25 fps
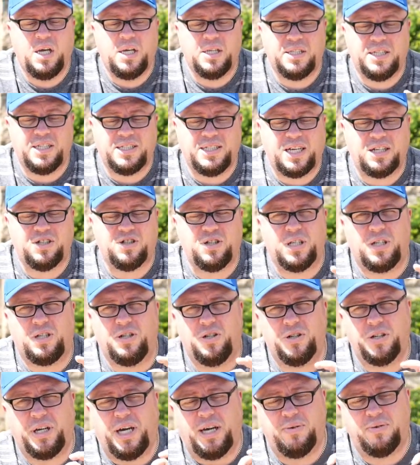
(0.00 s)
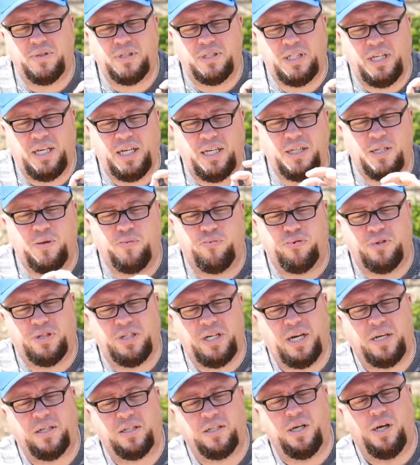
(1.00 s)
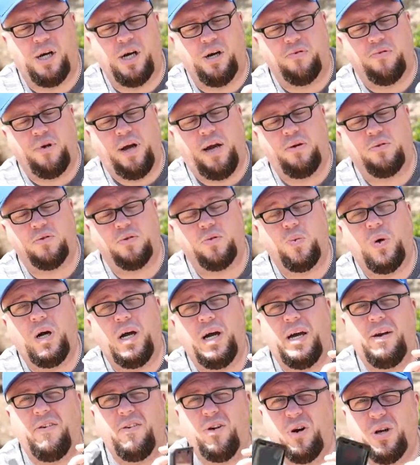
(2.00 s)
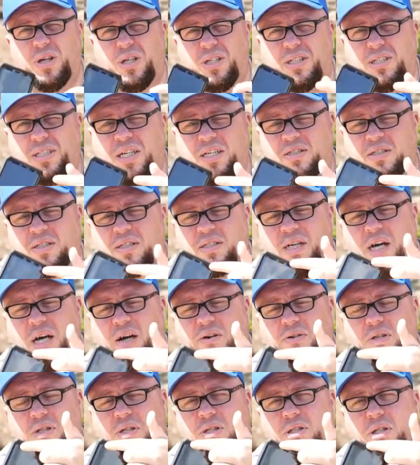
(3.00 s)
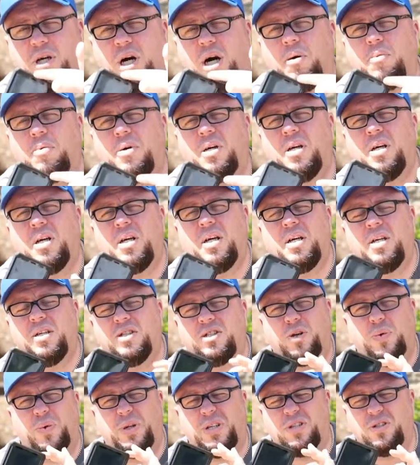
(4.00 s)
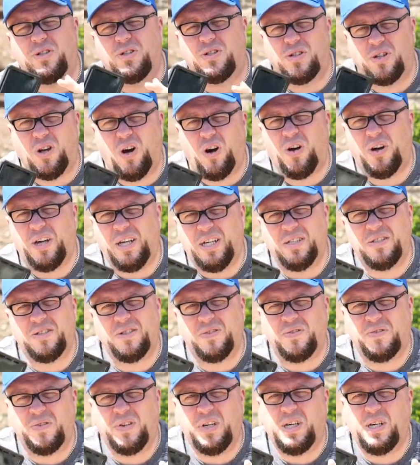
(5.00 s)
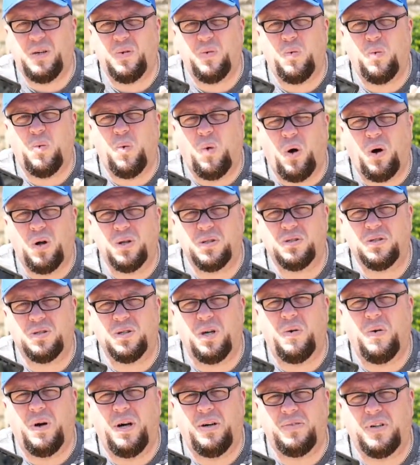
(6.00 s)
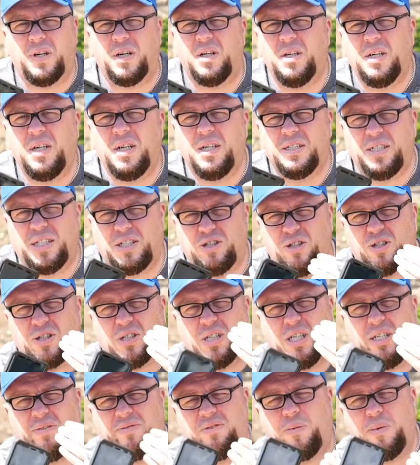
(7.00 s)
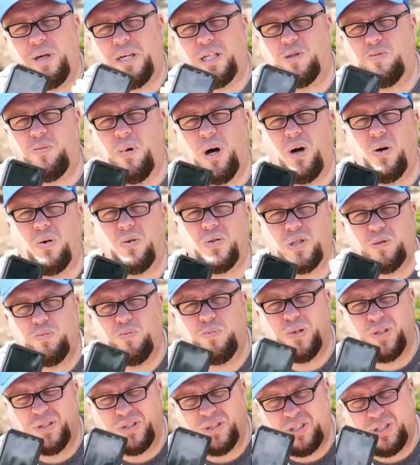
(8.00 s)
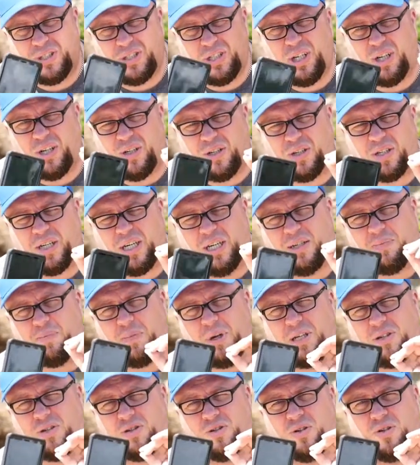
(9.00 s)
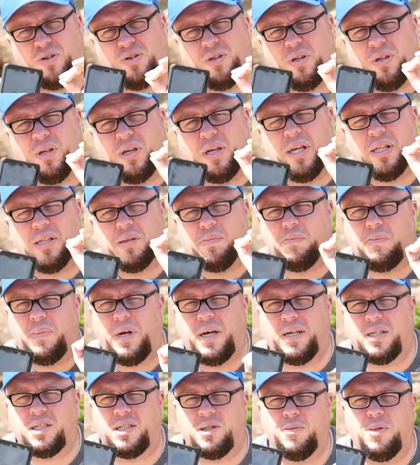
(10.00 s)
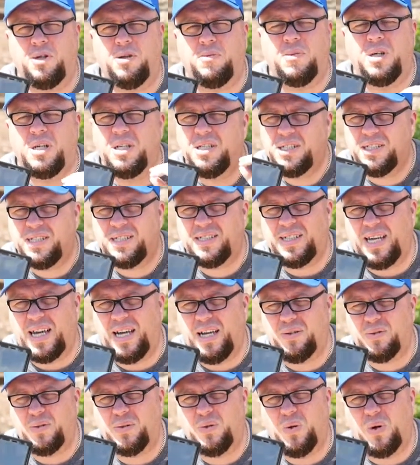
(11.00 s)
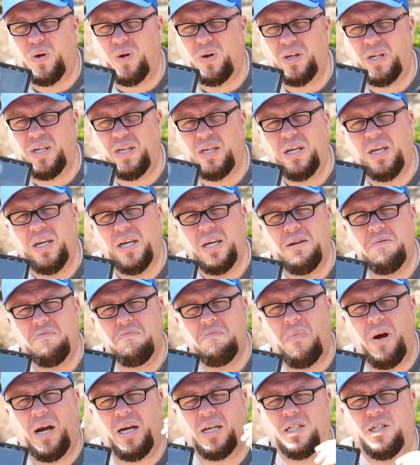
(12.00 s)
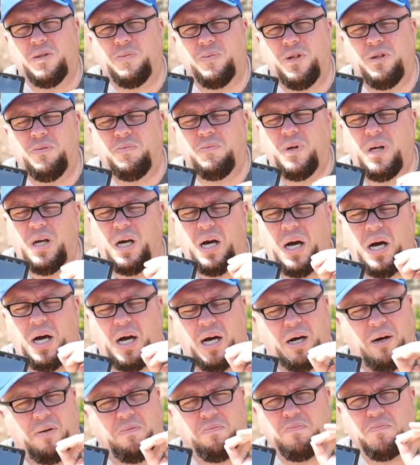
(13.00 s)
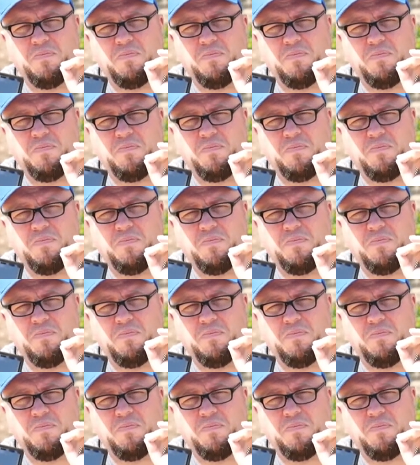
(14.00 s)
there's actually cutouts in the protector around where all your sensors are at the top, so it does not interfere whatsoever. It does leave them exposed, but still it makes sure that you get the maximum sound quality, maximum uh,